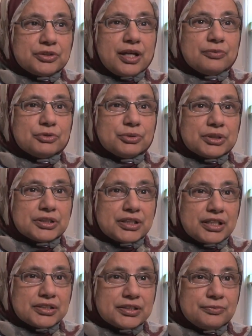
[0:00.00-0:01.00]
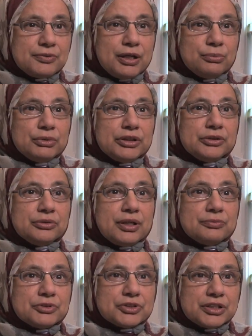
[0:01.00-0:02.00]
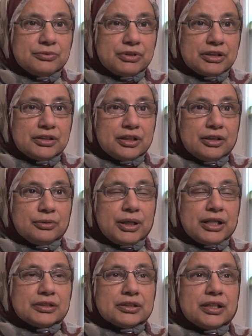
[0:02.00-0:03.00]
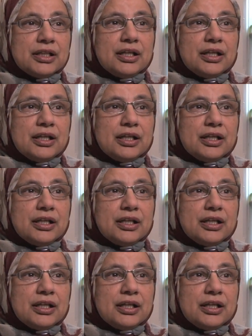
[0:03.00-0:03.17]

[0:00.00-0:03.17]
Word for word: You have to assess the family. You have to see where they are at,